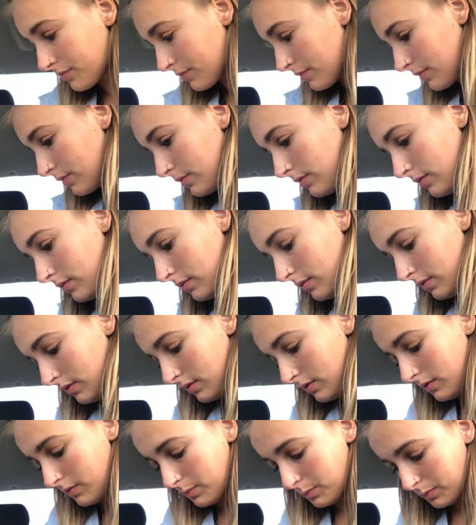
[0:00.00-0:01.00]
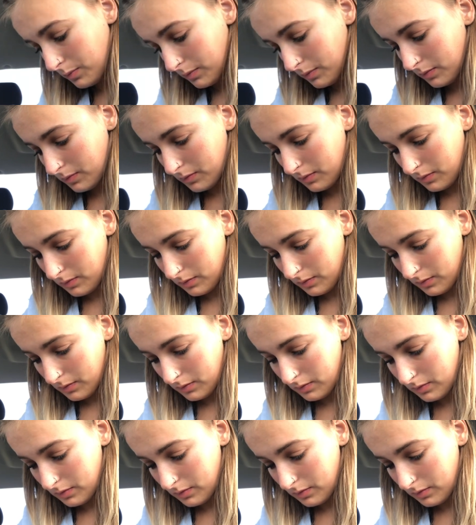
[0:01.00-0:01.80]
Nothing is said.